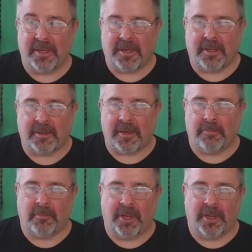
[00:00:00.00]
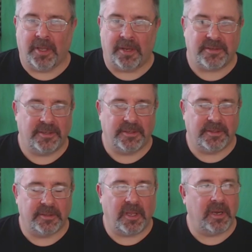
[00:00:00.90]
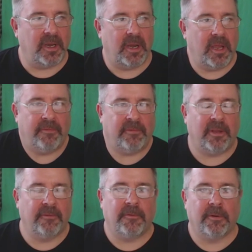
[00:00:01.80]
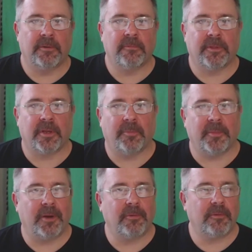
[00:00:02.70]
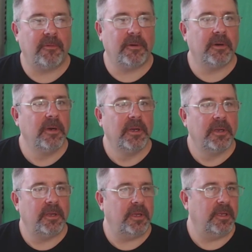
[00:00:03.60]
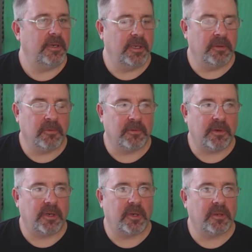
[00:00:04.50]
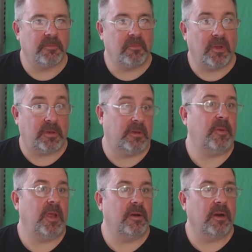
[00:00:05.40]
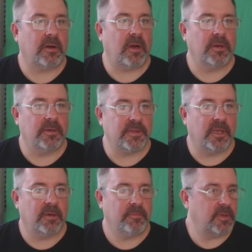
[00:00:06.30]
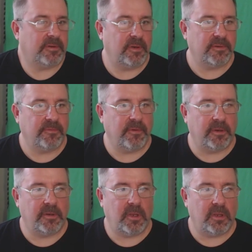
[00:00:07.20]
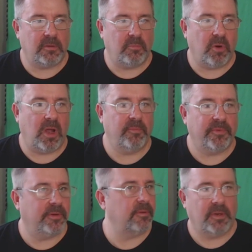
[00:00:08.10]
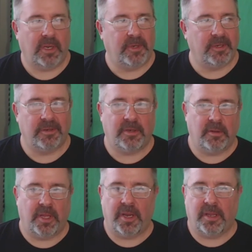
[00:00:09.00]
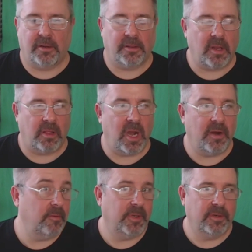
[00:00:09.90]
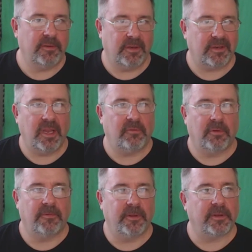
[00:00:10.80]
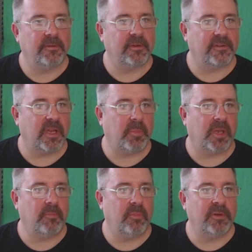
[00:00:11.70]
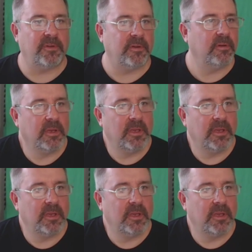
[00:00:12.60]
and I'm actually an advocate for what the company I work for, and we're trying to expand our use on it just because of the problems. And I mean, you laid out a lot of them, and it's like, yeah, we're feeling those exact pain points. And,